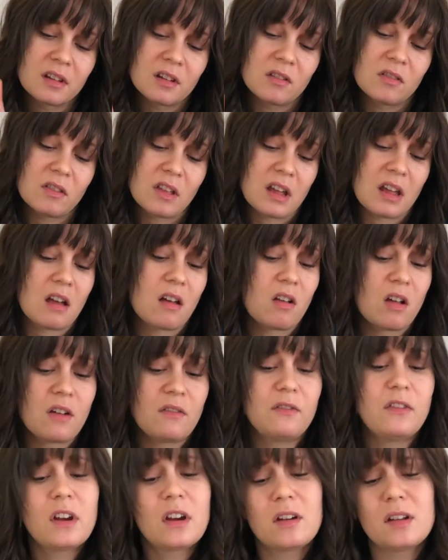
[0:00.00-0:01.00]
They all have
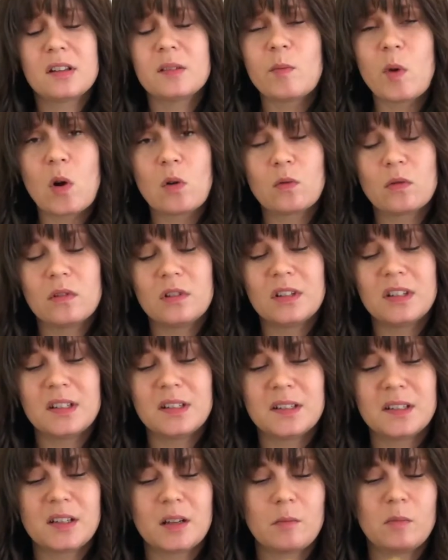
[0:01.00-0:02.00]
very small root
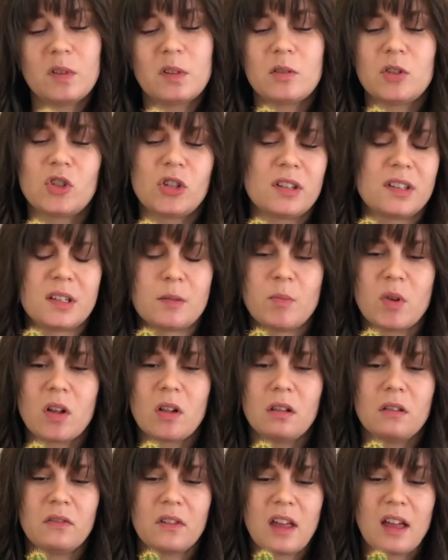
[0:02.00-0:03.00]
systems, which is
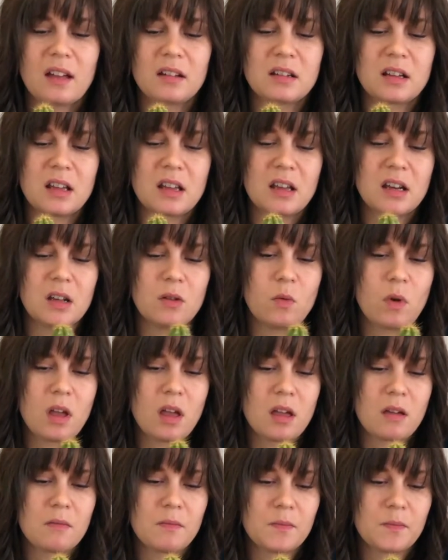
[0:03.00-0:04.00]
typical of cacti
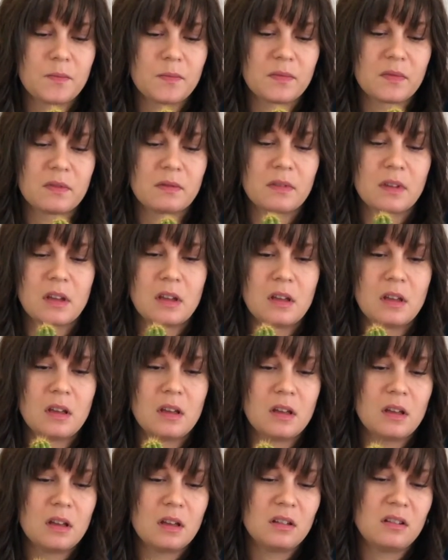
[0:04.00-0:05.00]
anyway,
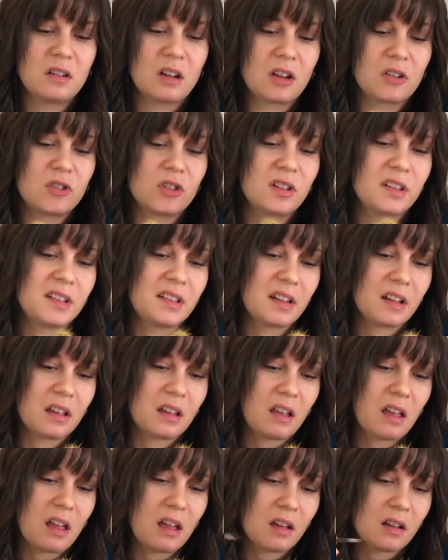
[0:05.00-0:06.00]
not just sick
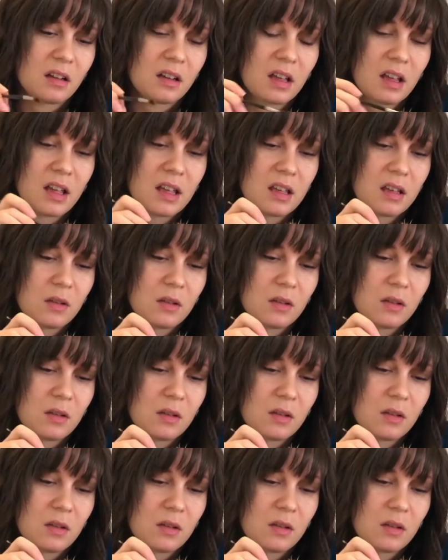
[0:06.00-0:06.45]
cacti.